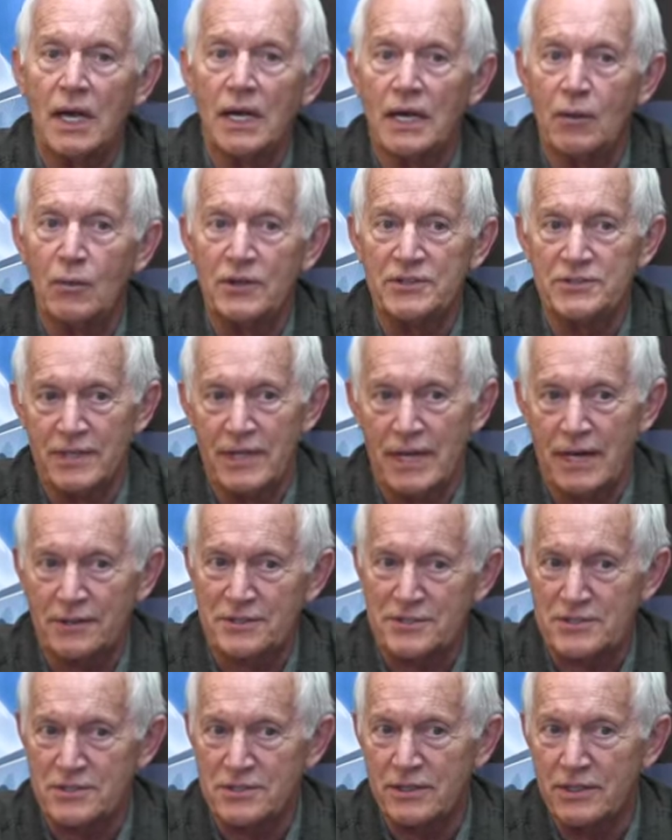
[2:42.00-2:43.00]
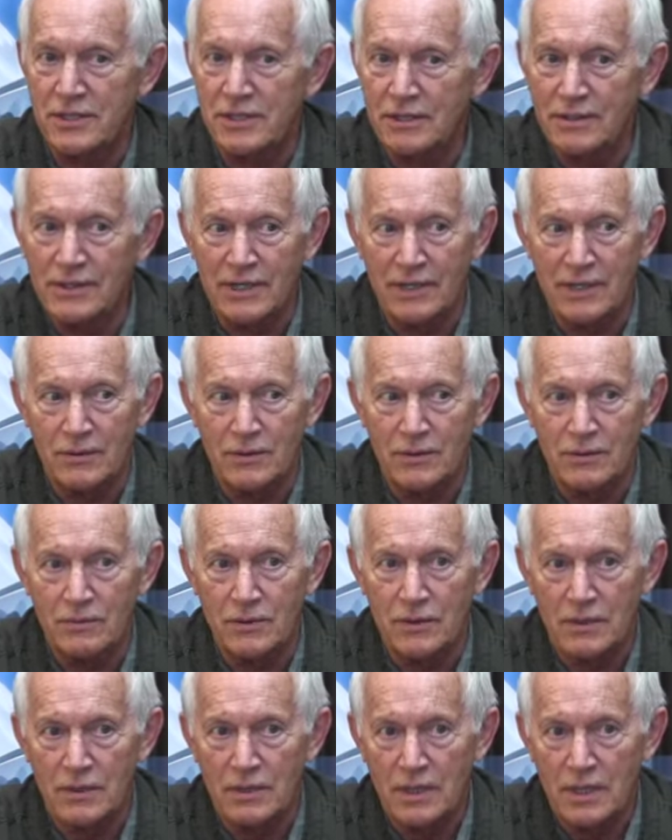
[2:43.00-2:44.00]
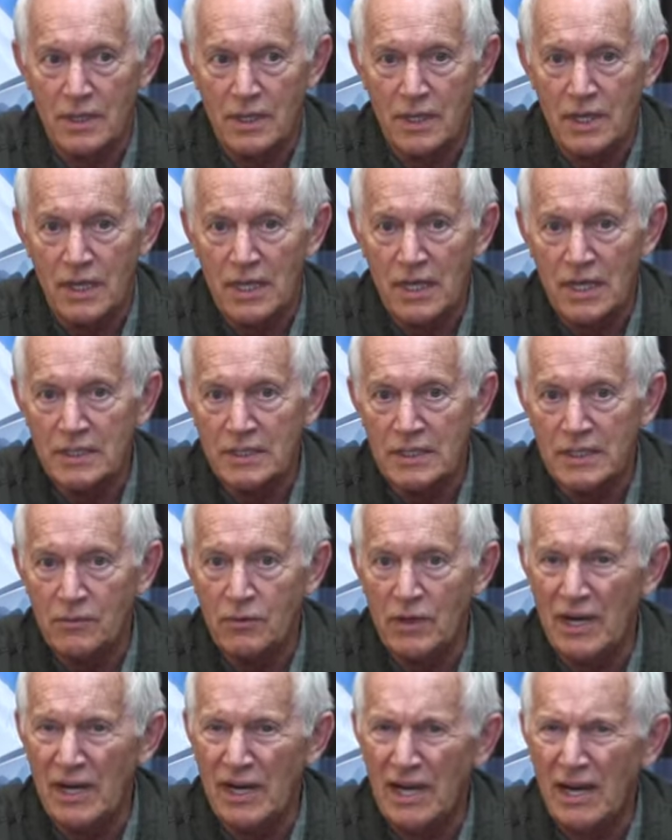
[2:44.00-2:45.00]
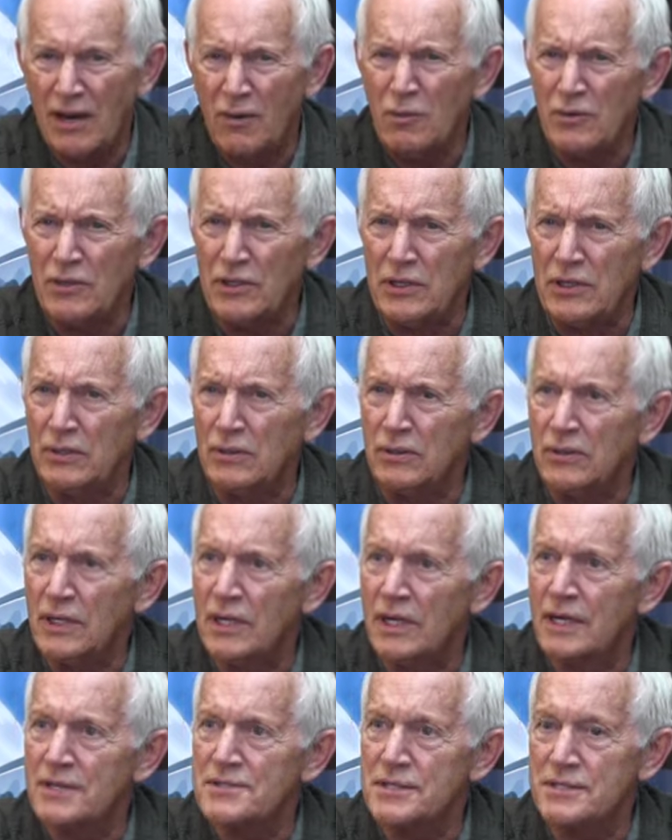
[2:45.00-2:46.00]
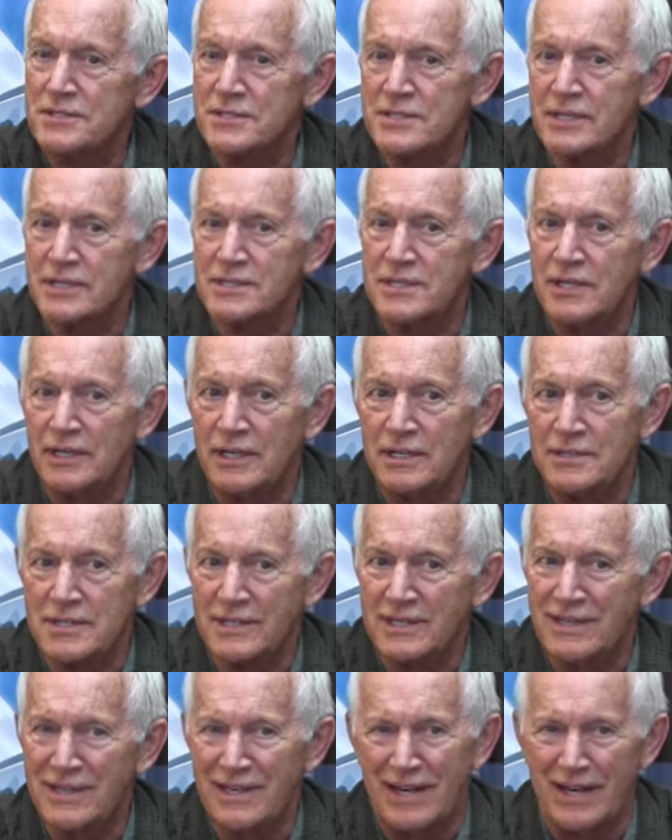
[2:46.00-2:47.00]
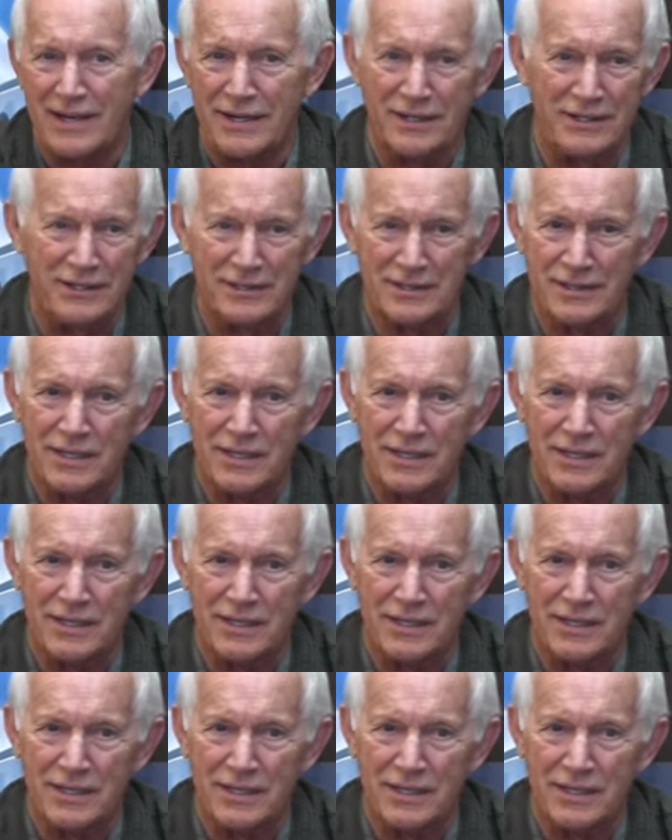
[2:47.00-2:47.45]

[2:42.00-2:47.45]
And I went to the actor's studio and they go, how old are you? And I said, 16. He said, get out of here.